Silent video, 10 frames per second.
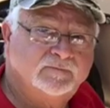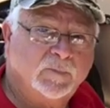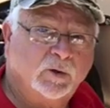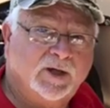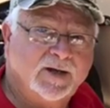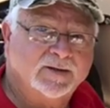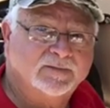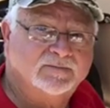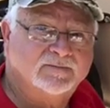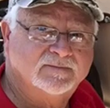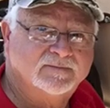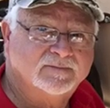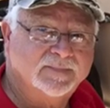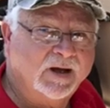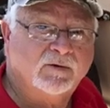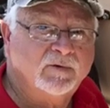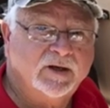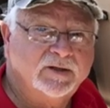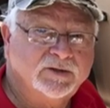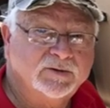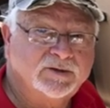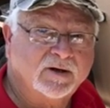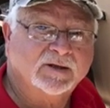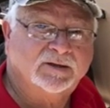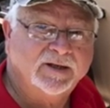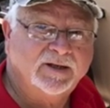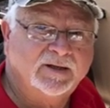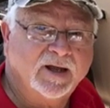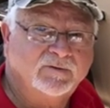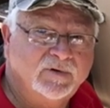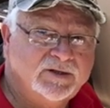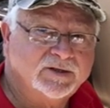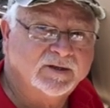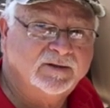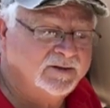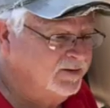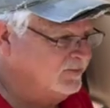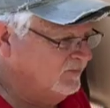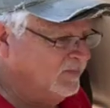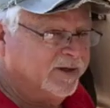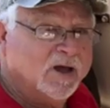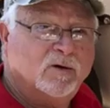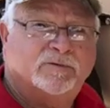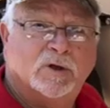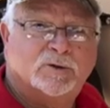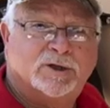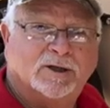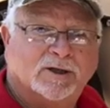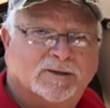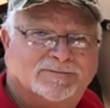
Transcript: Okay, now we're ready to start cleaning and rinsing the counterflow chiller.